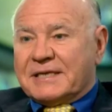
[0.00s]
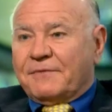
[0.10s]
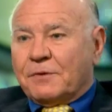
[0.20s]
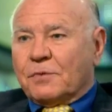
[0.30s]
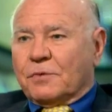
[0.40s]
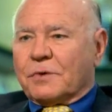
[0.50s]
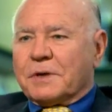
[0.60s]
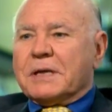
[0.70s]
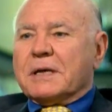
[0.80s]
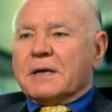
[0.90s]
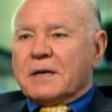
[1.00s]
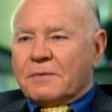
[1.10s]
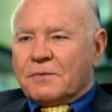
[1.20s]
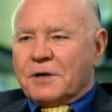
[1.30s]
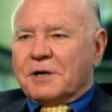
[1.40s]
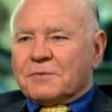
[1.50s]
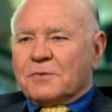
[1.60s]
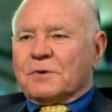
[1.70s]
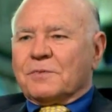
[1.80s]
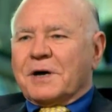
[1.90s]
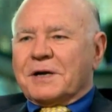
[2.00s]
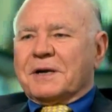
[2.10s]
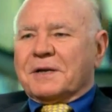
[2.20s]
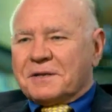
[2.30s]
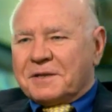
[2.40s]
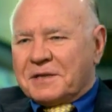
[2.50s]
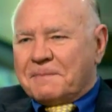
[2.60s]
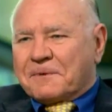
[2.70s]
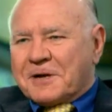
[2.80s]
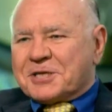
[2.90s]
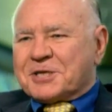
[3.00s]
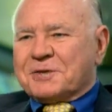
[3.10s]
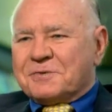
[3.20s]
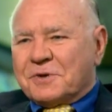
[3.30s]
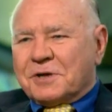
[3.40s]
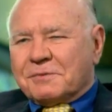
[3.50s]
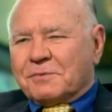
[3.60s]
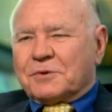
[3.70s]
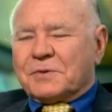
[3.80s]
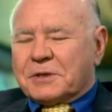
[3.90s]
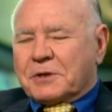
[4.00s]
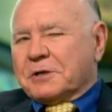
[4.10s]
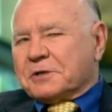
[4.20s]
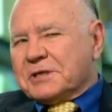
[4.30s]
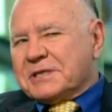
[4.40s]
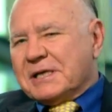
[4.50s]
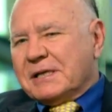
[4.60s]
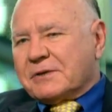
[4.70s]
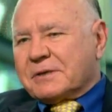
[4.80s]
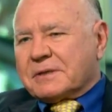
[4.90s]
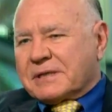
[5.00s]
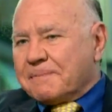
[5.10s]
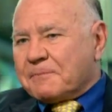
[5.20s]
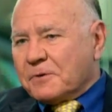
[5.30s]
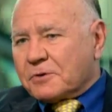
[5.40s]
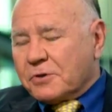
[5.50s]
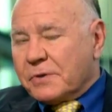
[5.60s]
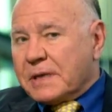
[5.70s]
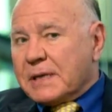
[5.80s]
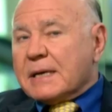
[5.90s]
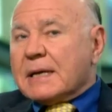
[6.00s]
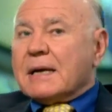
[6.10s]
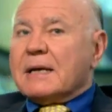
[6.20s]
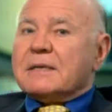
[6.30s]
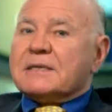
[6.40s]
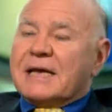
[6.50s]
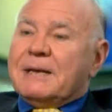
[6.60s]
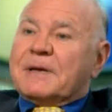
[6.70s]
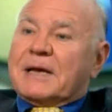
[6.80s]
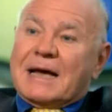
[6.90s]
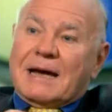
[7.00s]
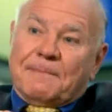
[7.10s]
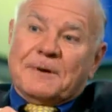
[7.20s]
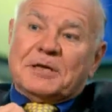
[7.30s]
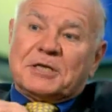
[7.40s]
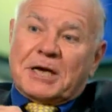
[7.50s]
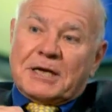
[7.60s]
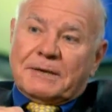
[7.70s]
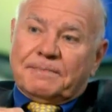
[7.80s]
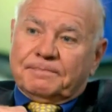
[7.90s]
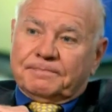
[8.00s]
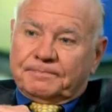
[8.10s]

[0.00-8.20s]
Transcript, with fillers: Civil War, World War I, the Depression, World War II, and the country still kept on growing. And the same can happen in China.